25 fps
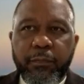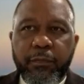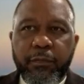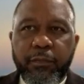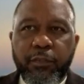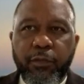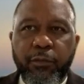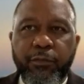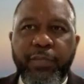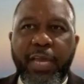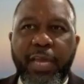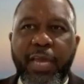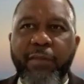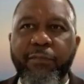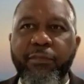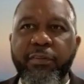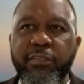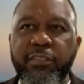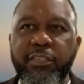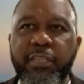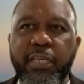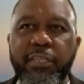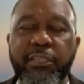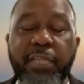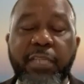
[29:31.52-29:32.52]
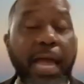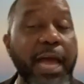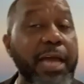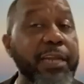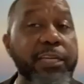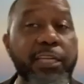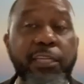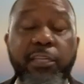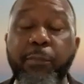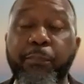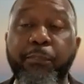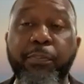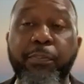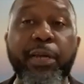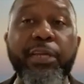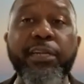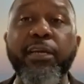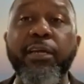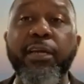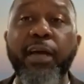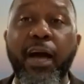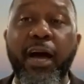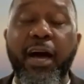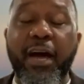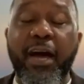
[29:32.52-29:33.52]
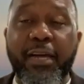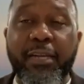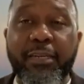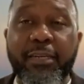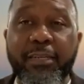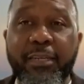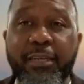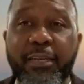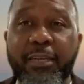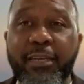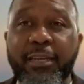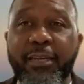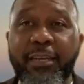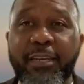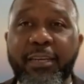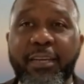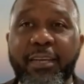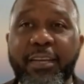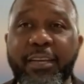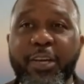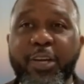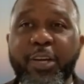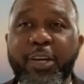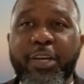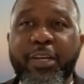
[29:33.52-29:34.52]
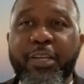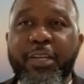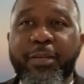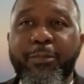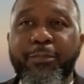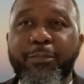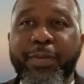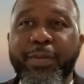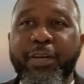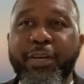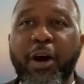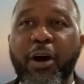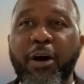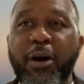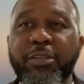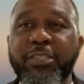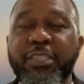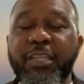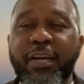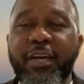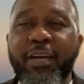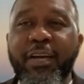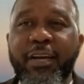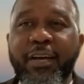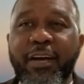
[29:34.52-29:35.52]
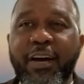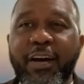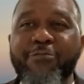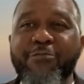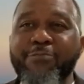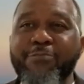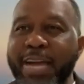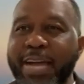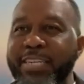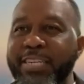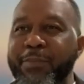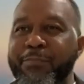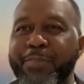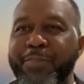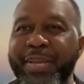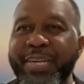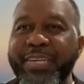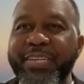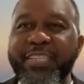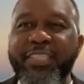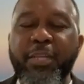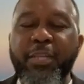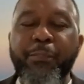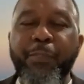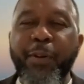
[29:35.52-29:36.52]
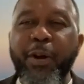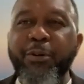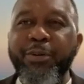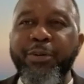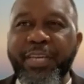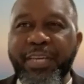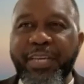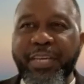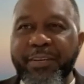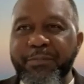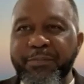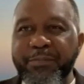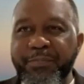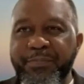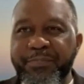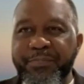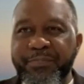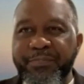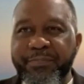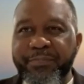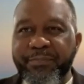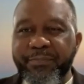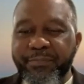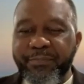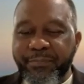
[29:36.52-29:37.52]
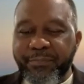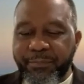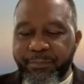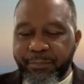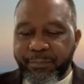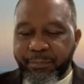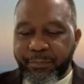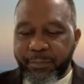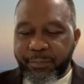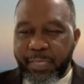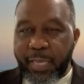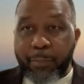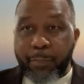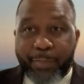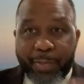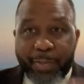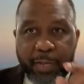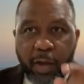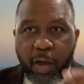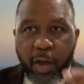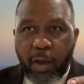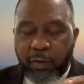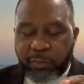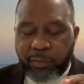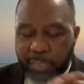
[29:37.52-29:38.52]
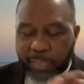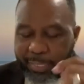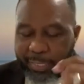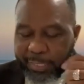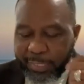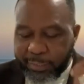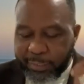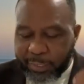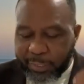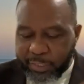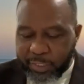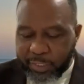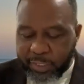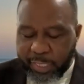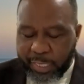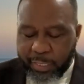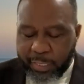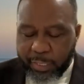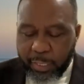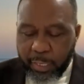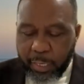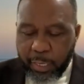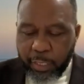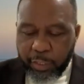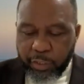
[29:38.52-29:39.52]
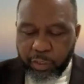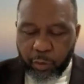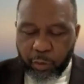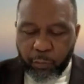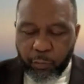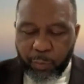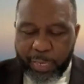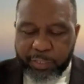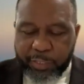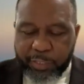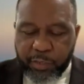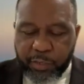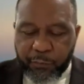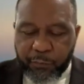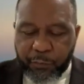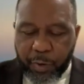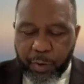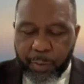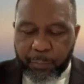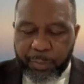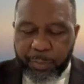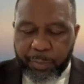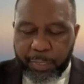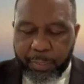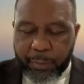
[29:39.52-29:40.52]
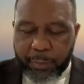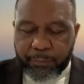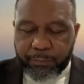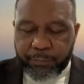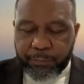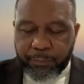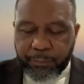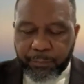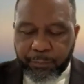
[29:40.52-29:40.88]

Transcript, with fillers: So David says, I need to pray to God because of my dependence upon him and because I need to seek direction from him.